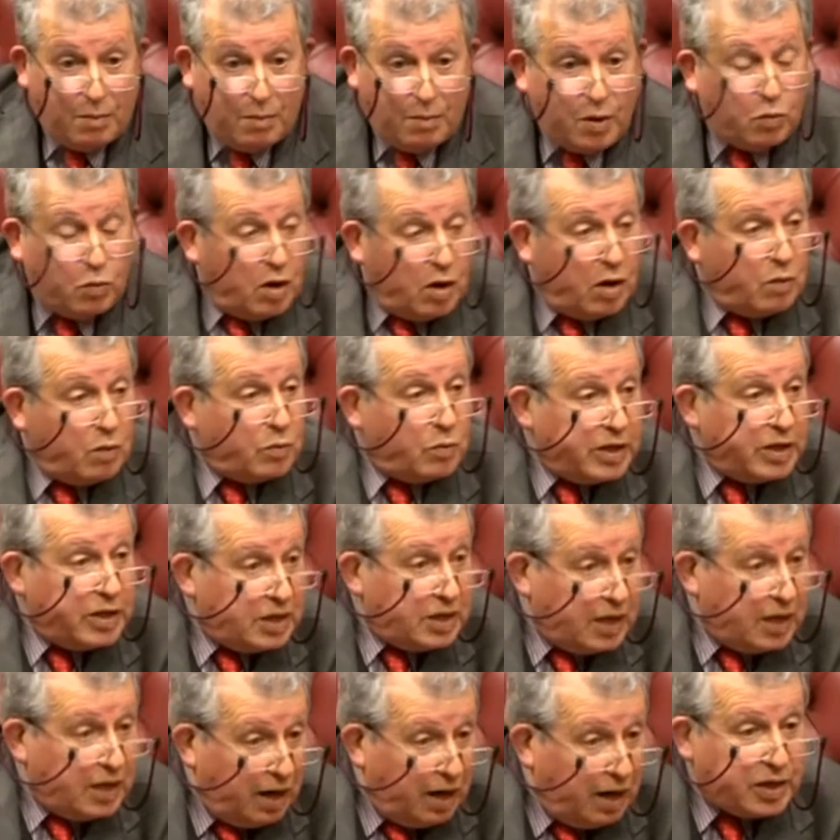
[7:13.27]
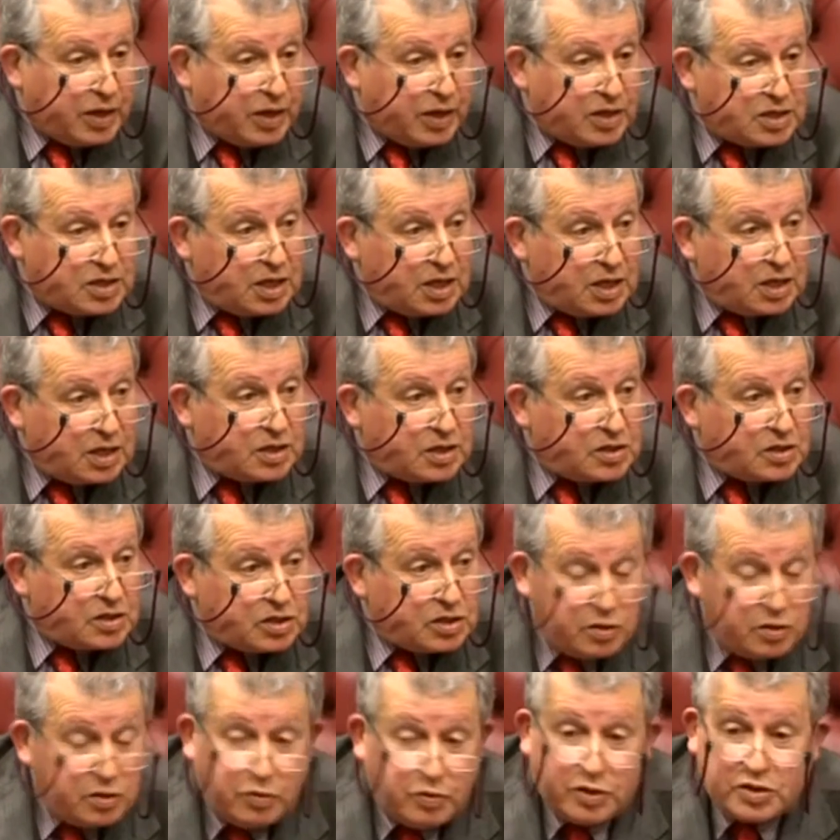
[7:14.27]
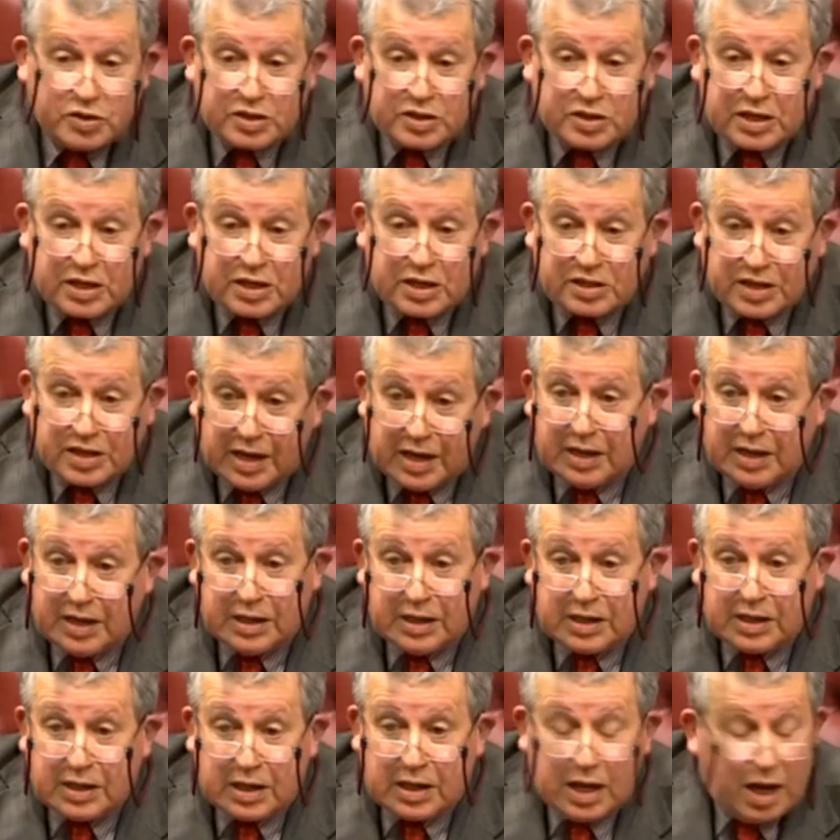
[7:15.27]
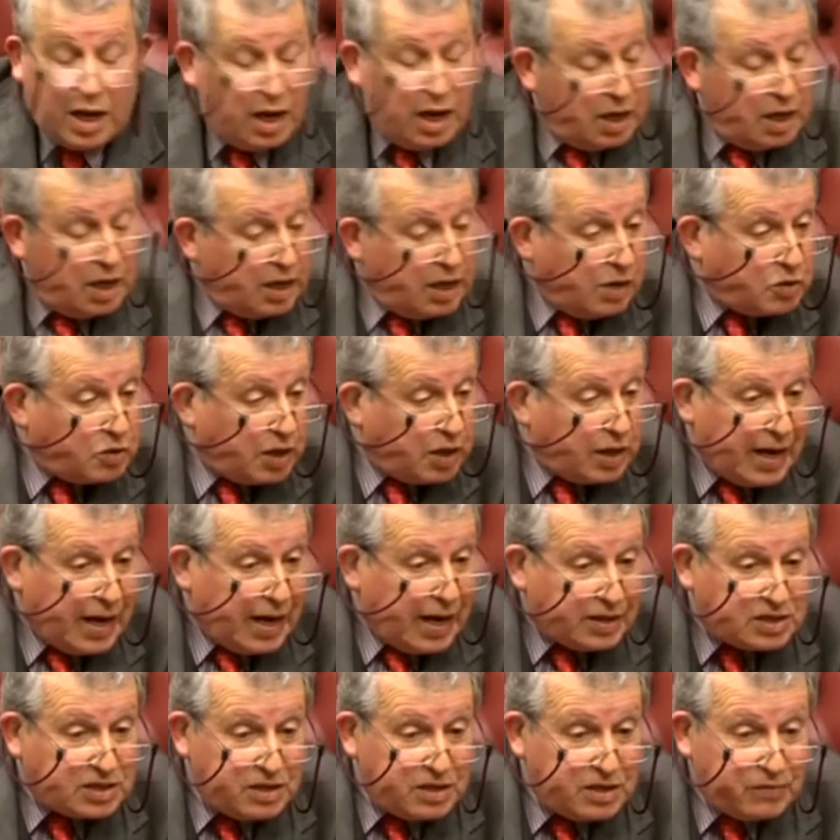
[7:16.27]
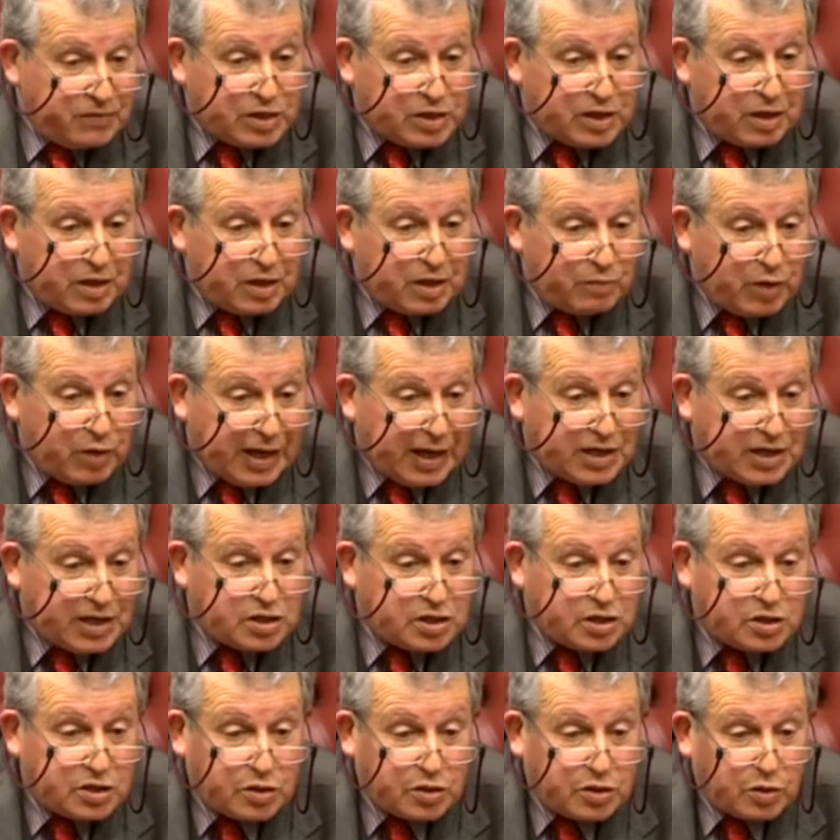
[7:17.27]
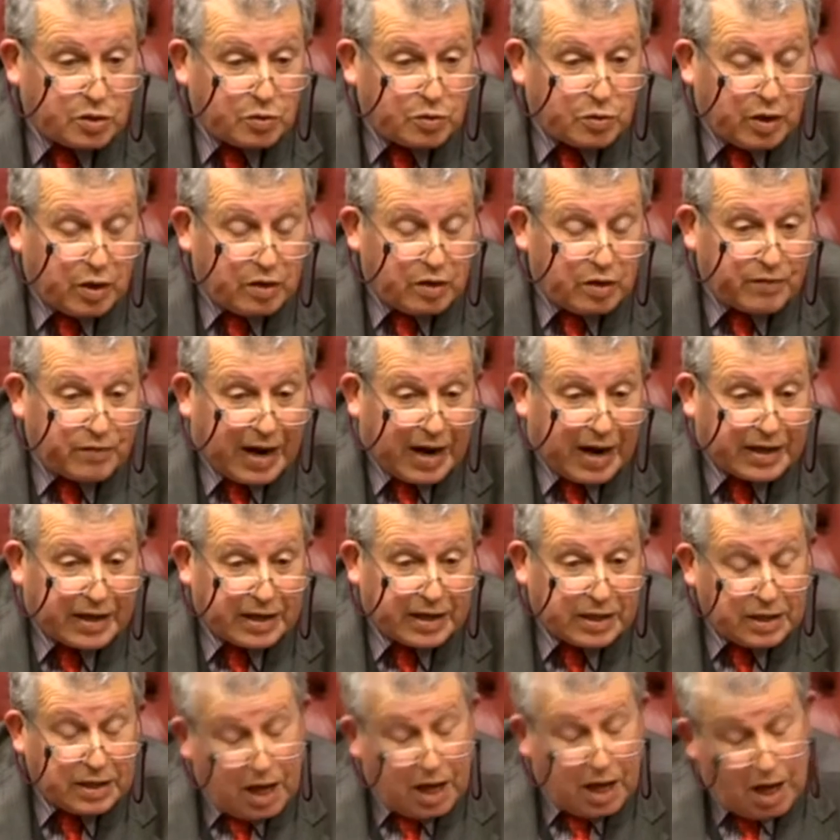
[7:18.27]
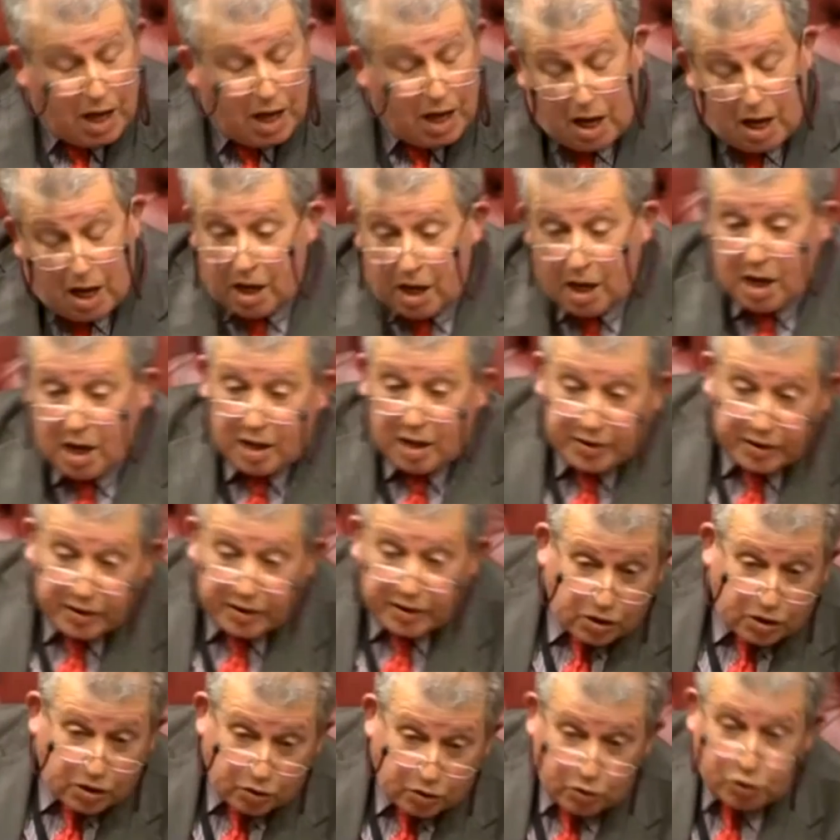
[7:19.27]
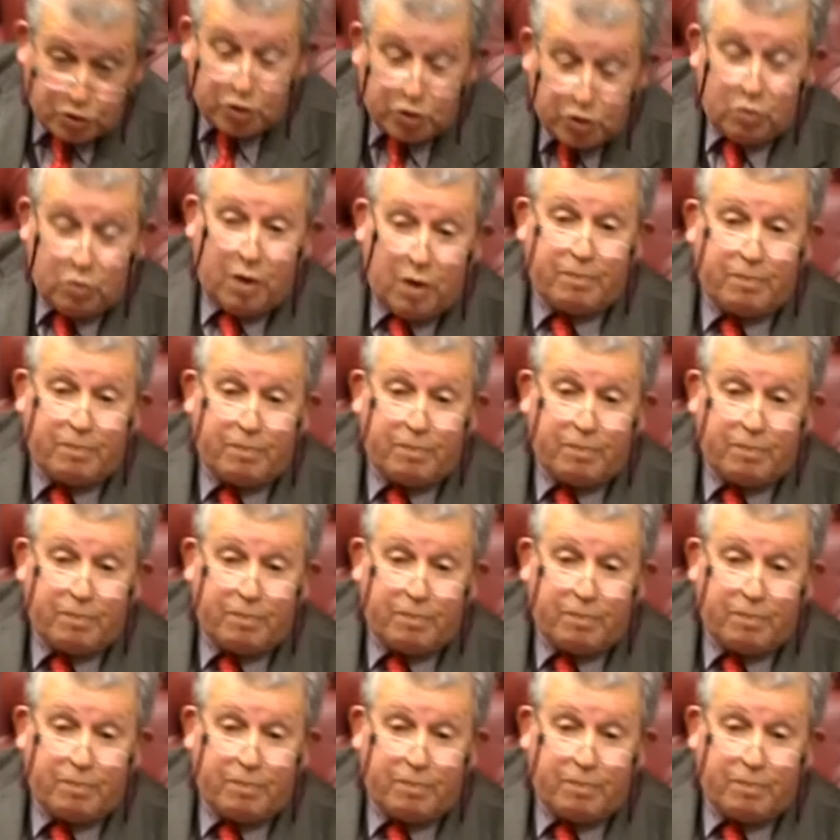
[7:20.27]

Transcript: But what we know is that as soon as there's any local activity in relation to fracking, the usual